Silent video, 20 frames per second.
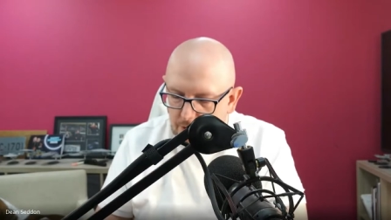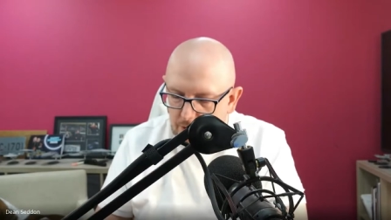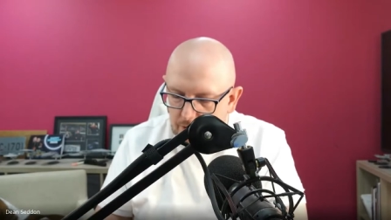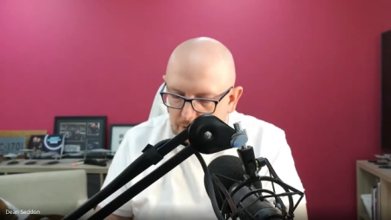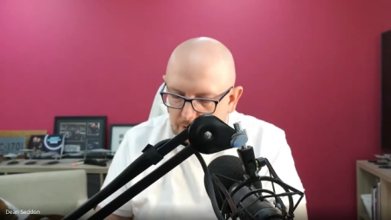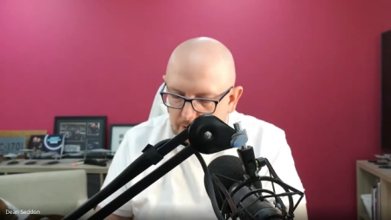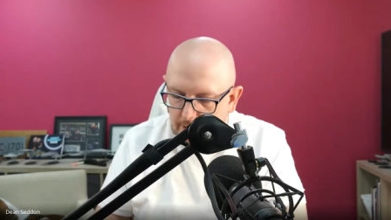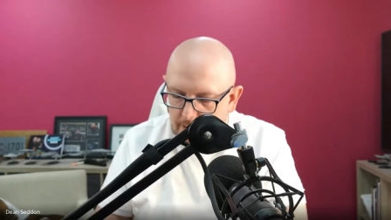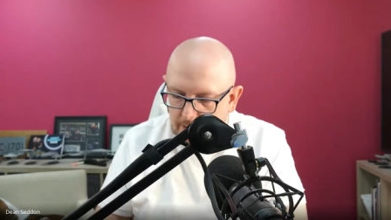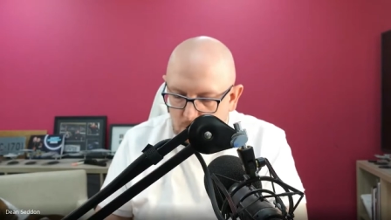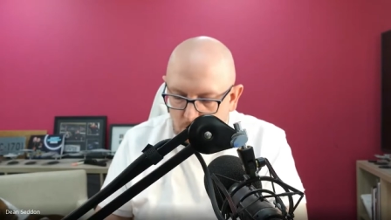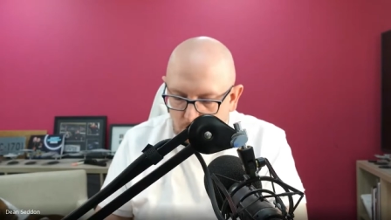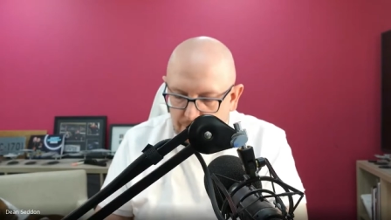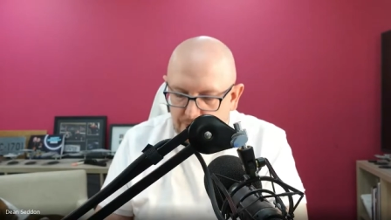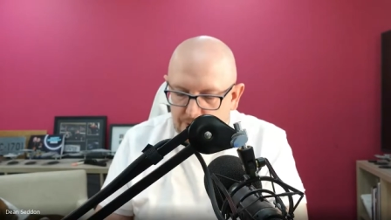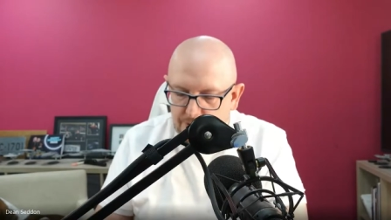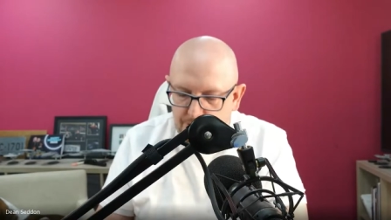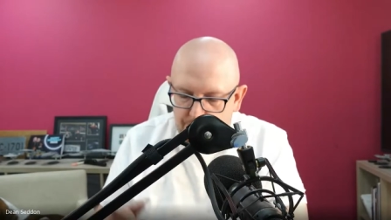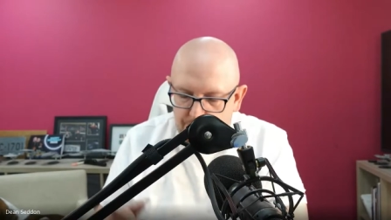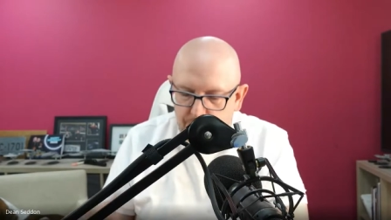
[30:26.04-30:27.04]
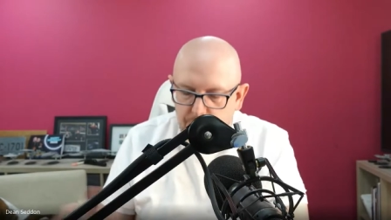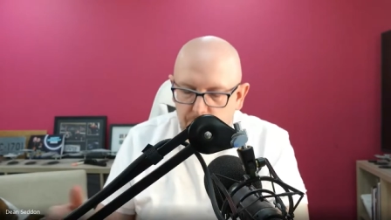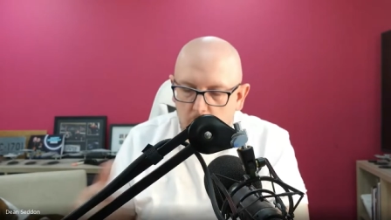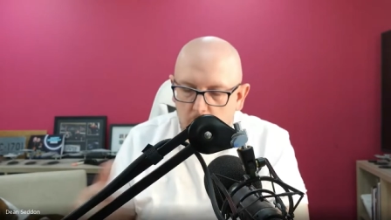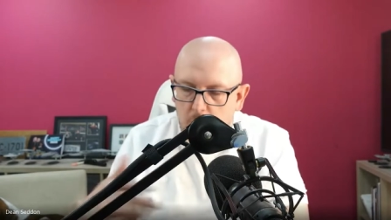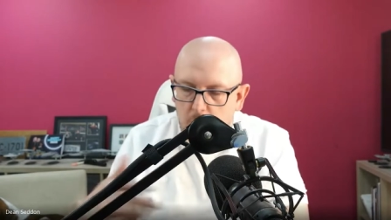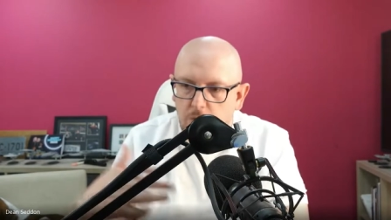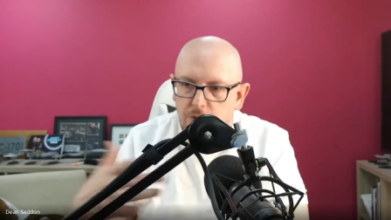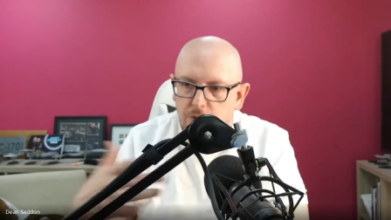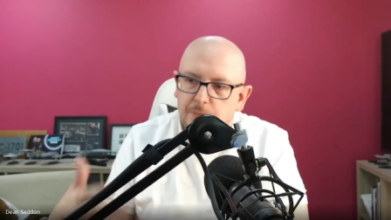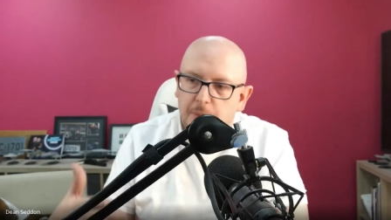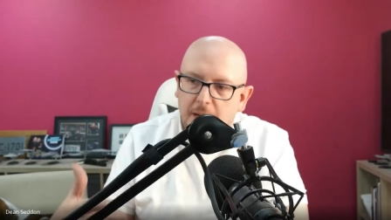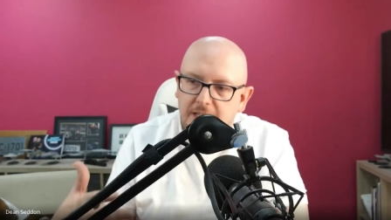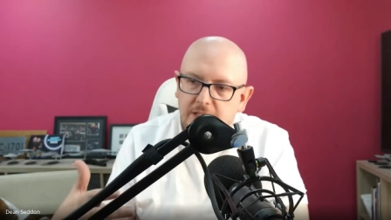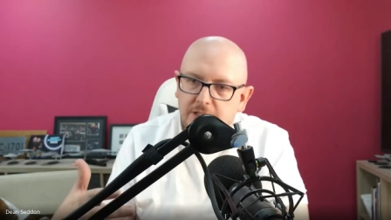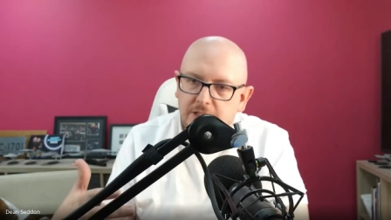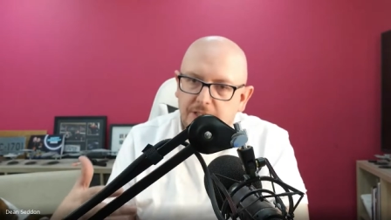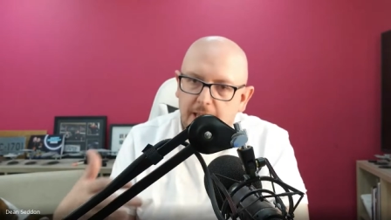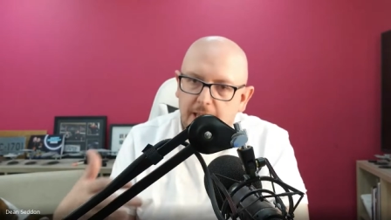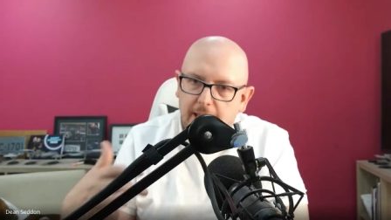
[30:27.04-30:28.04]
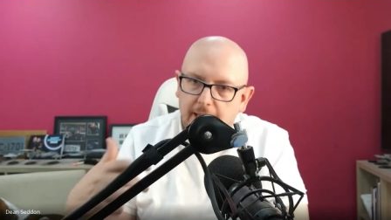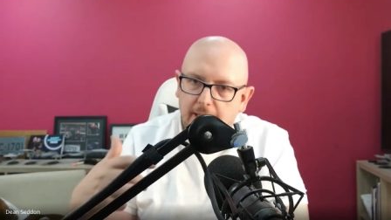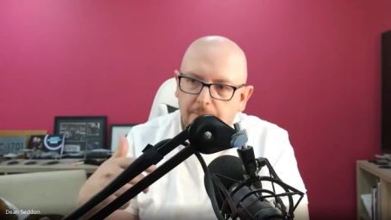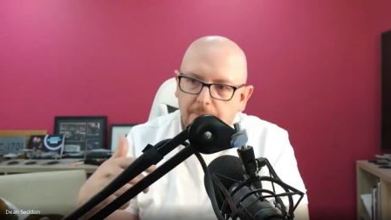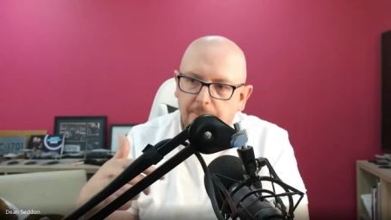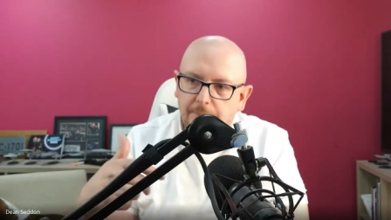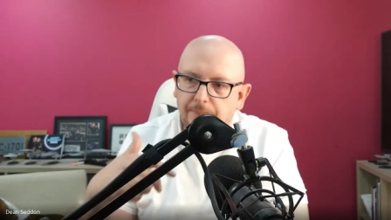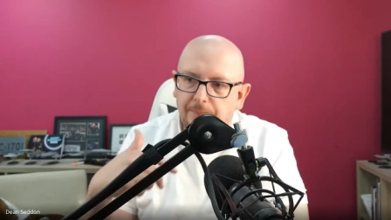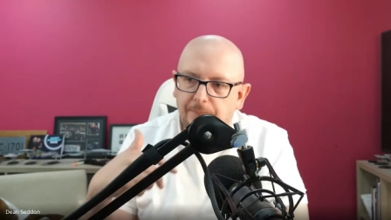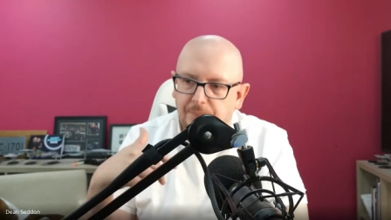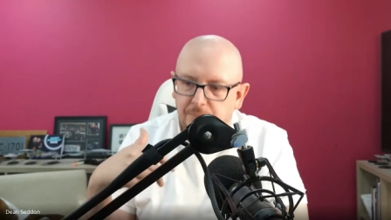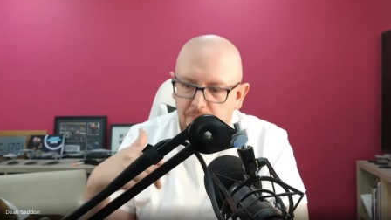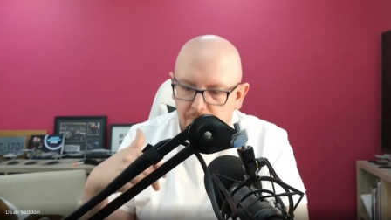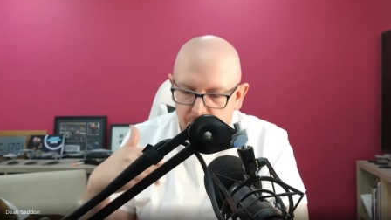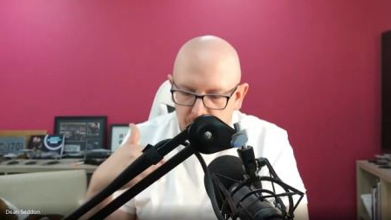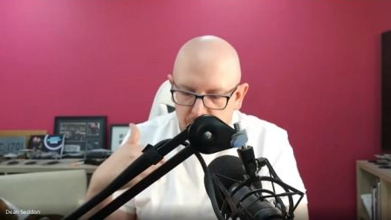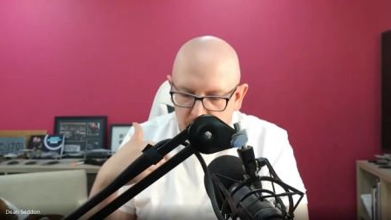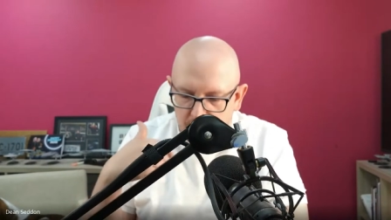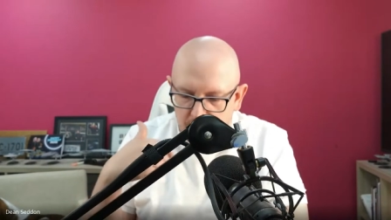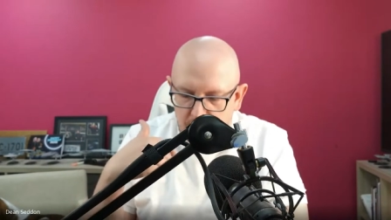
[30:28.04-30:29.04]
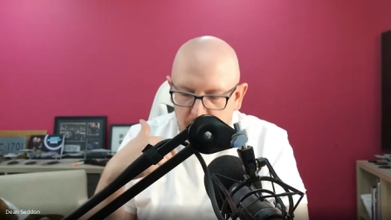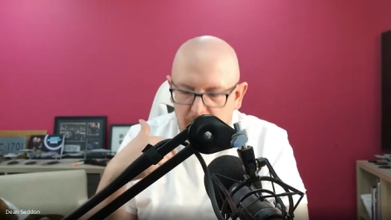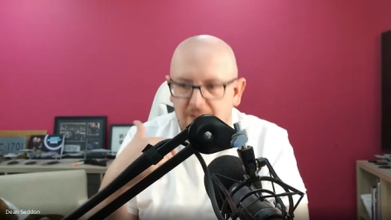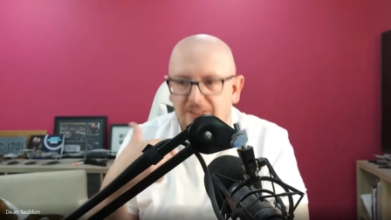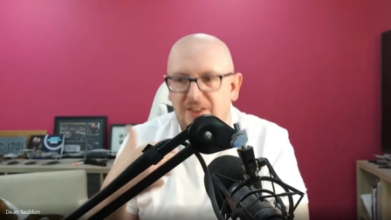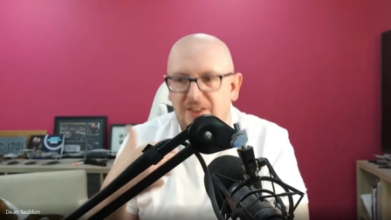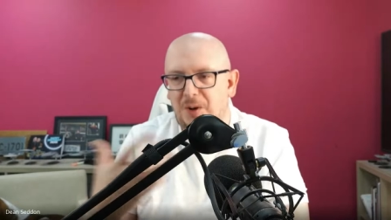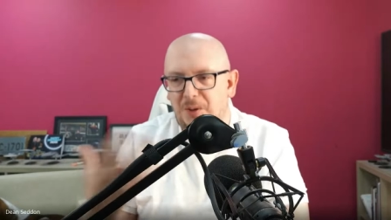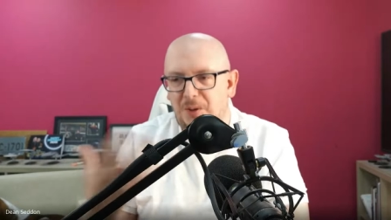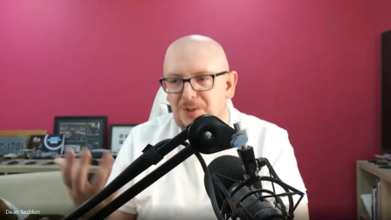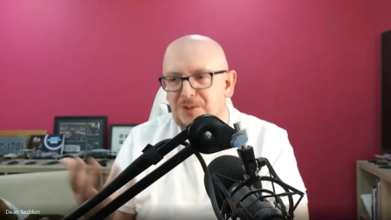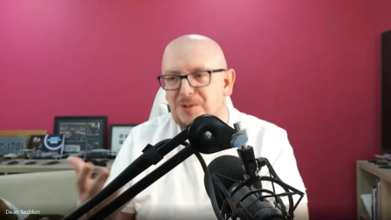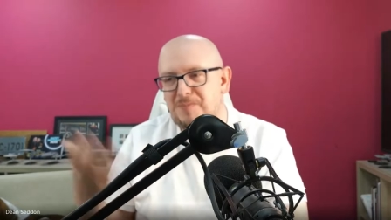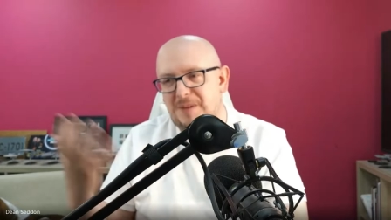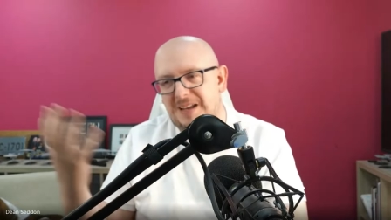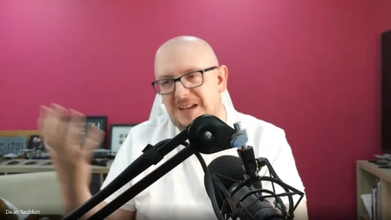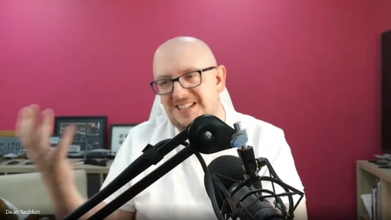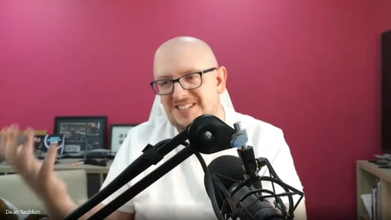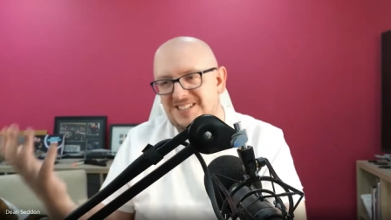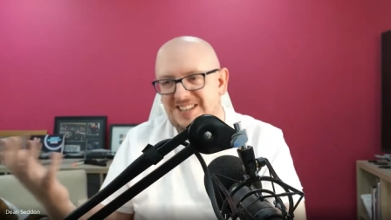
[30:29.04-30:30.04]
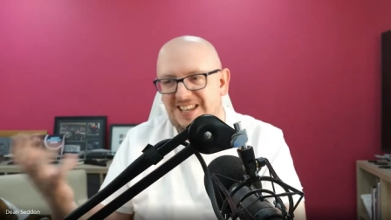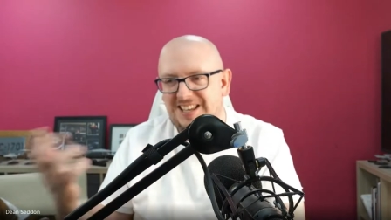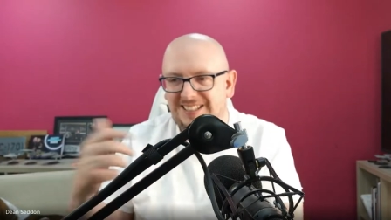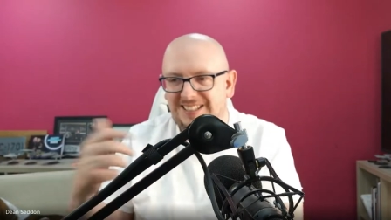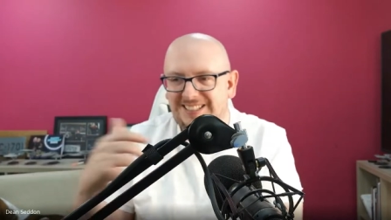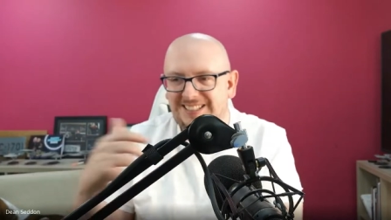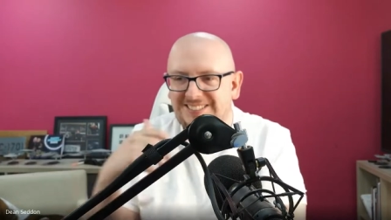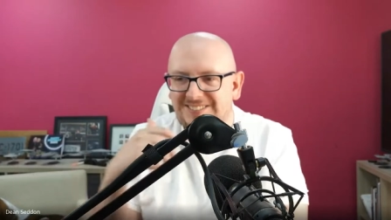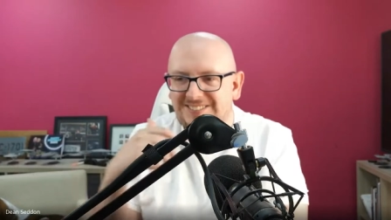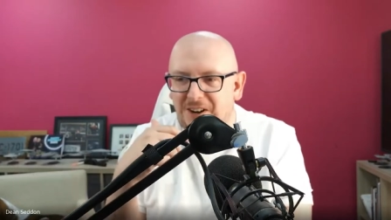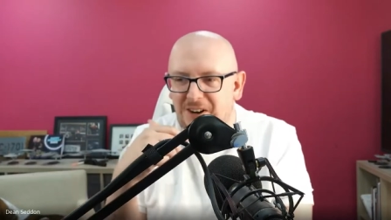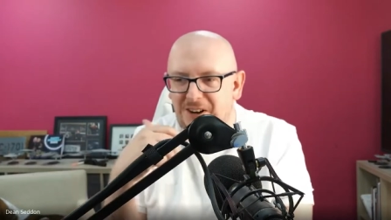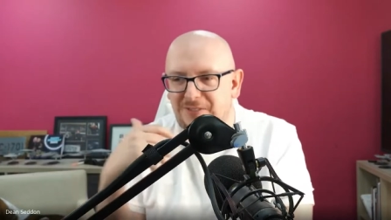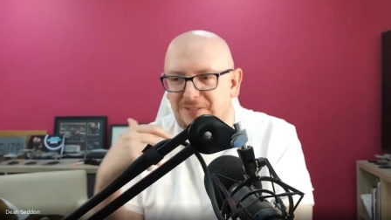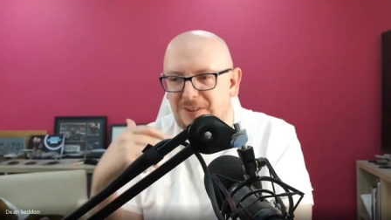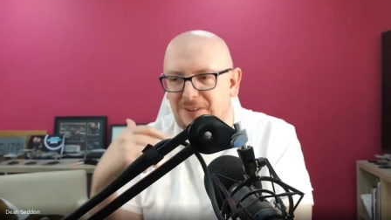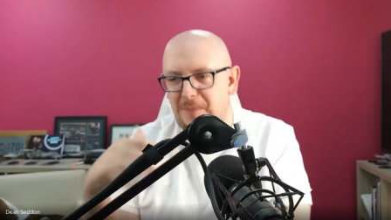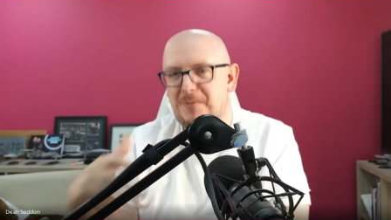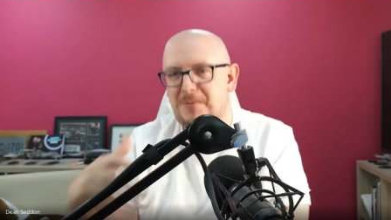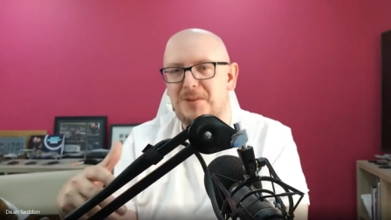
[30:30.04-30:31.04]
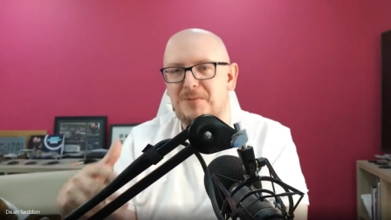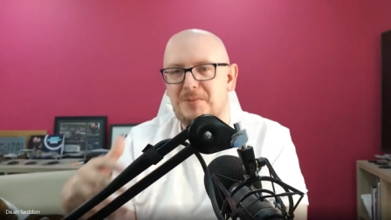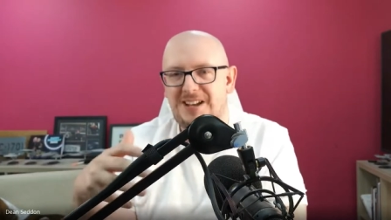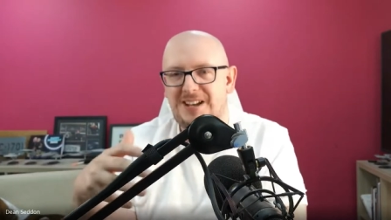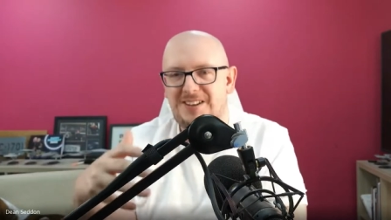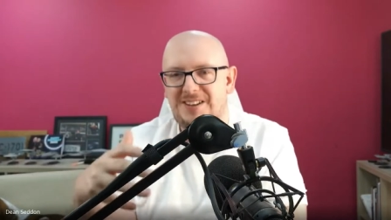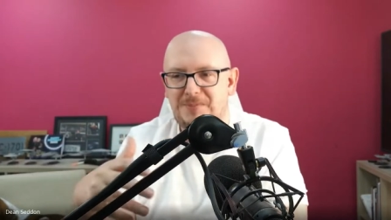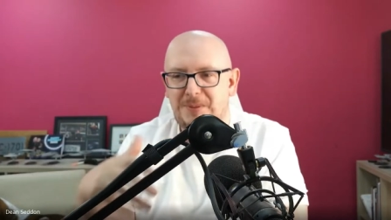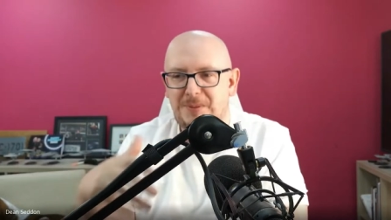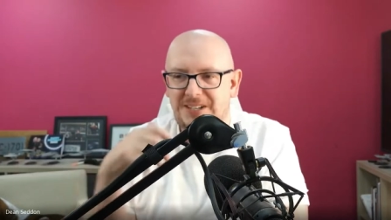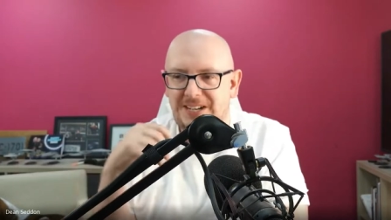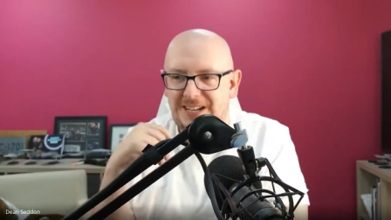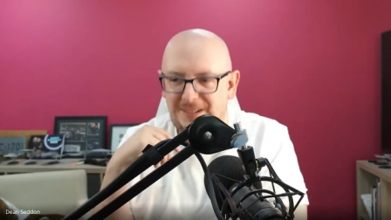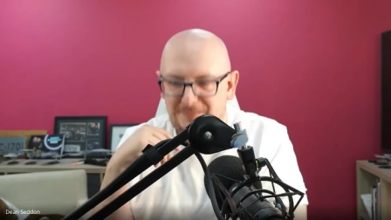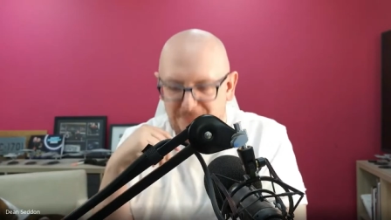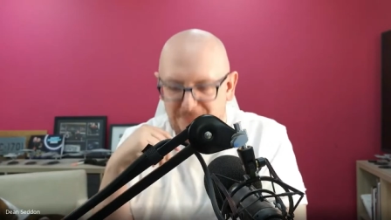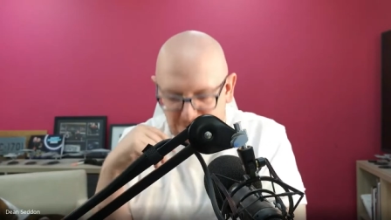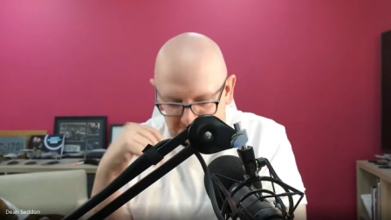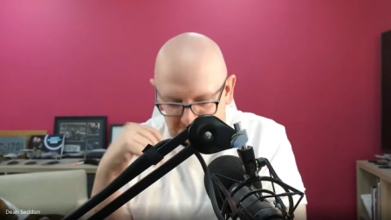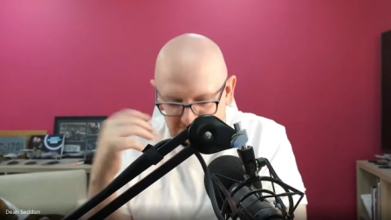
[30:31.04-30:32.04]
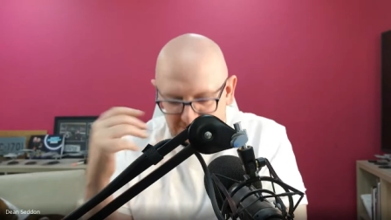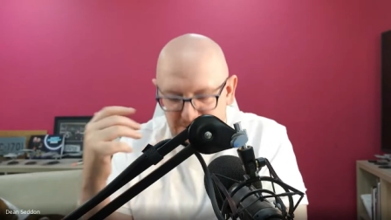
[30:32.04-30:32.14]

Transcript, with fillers: he wanted to do the whole space thing, uh, the whole space thing, very flippant way of putting it. But,